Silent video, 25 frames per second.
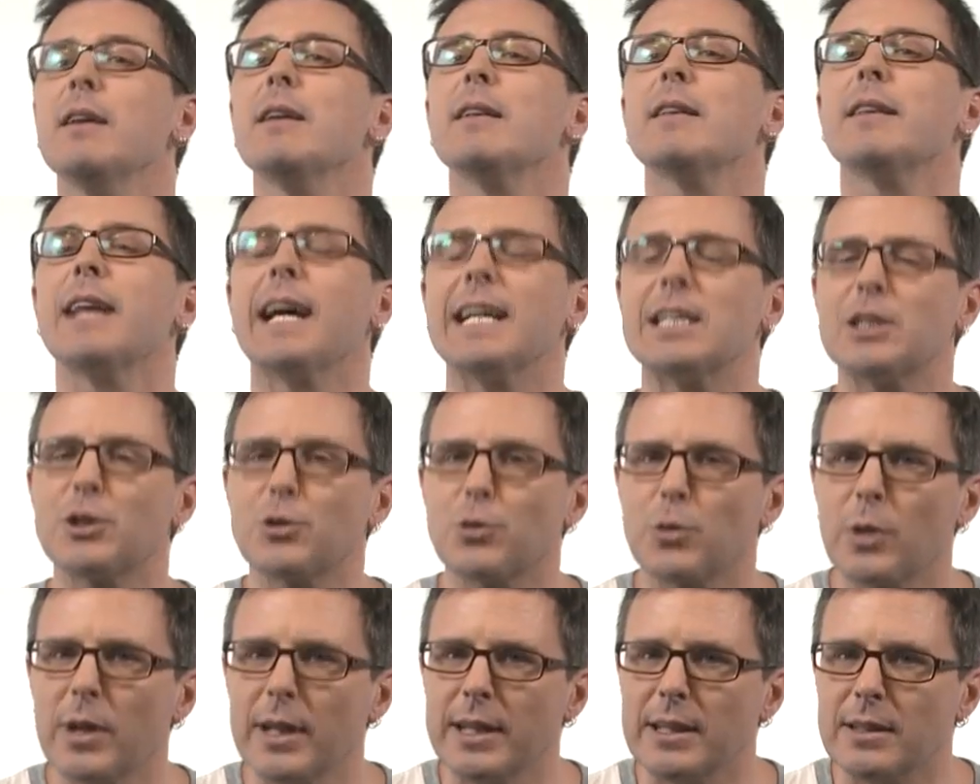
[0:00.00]
That's
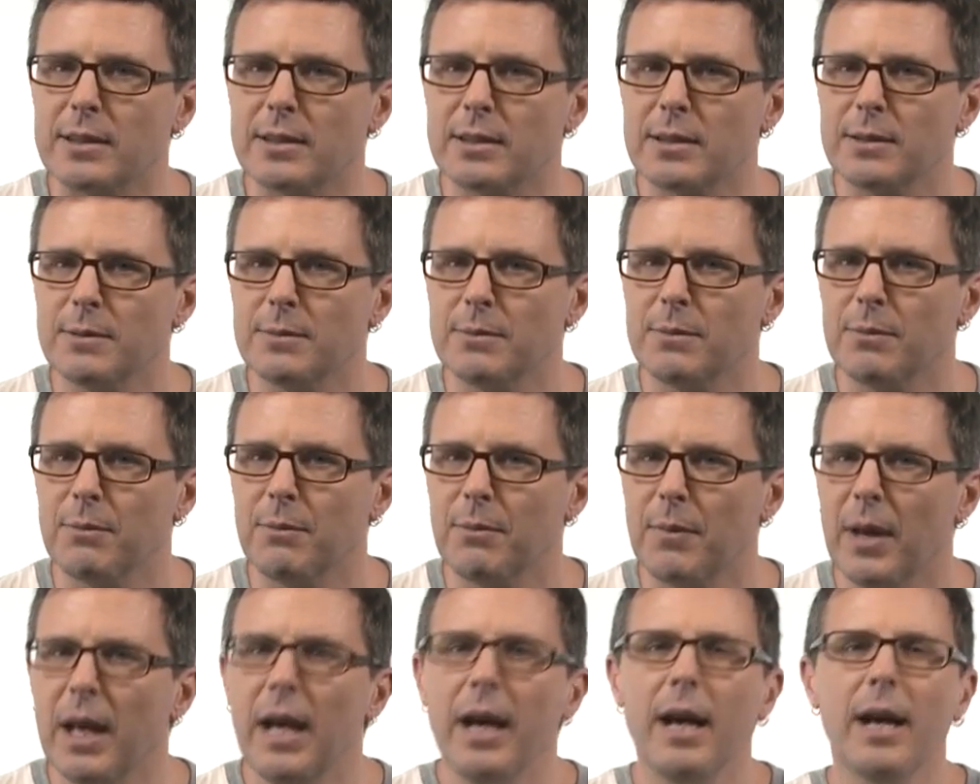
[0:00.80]
right.
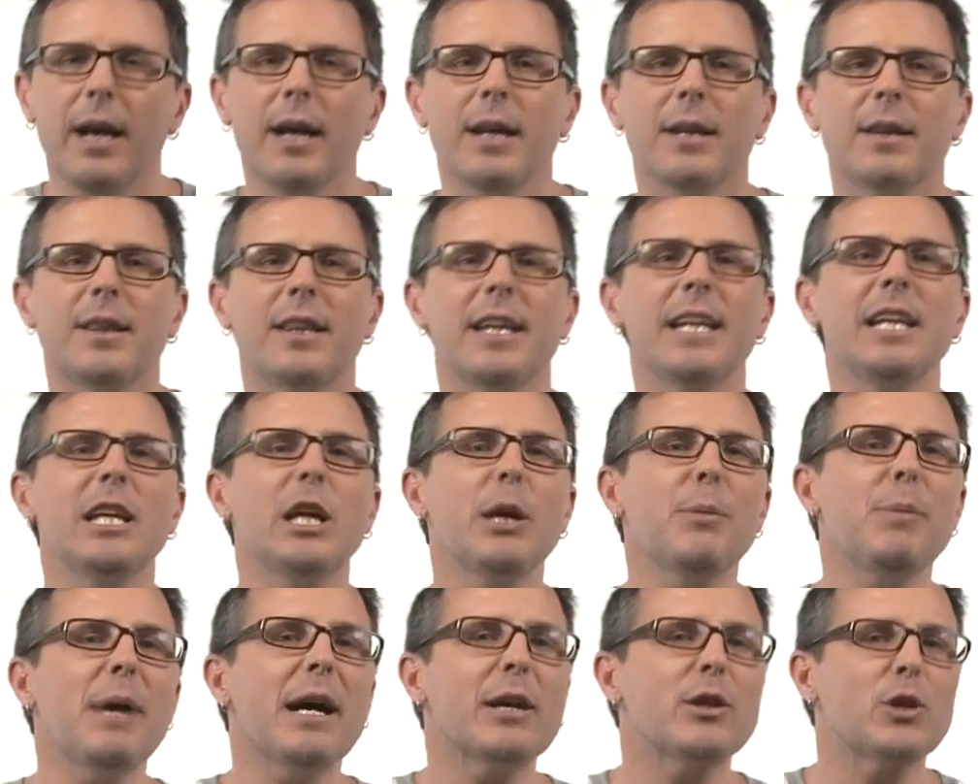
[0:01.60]
Think
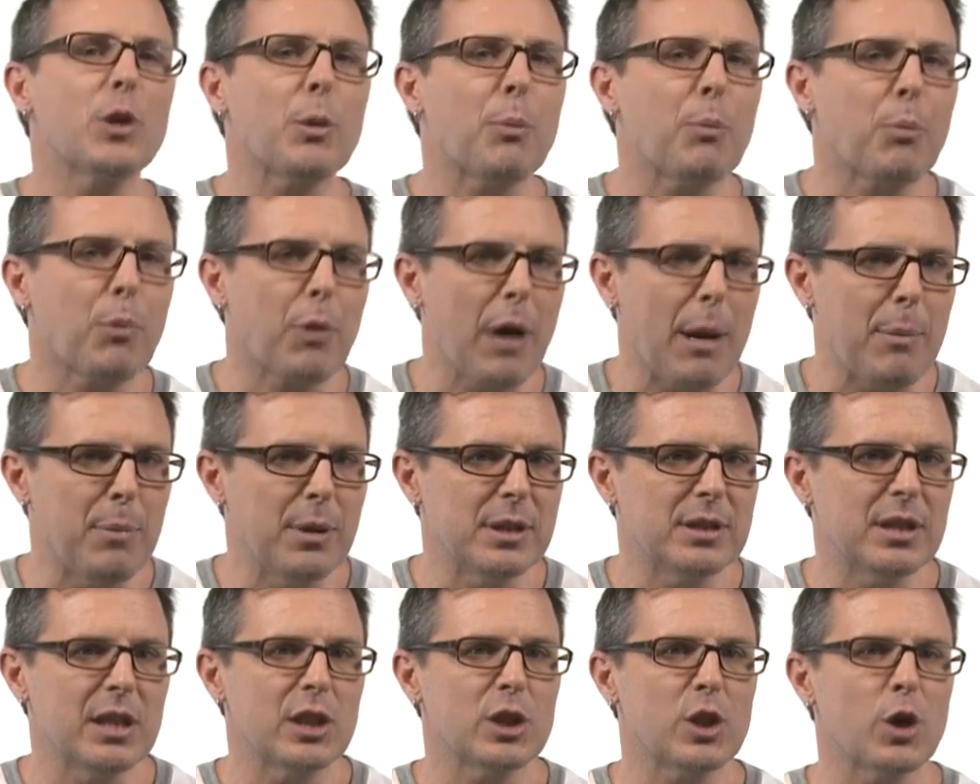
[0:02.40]
about the
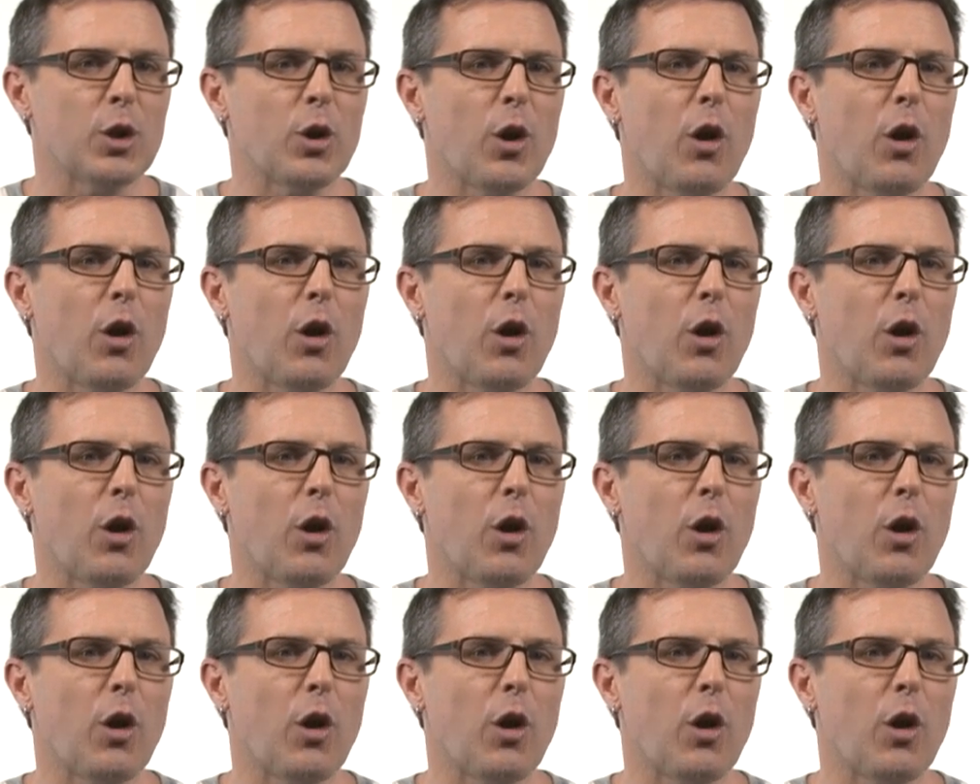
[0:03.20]
preposition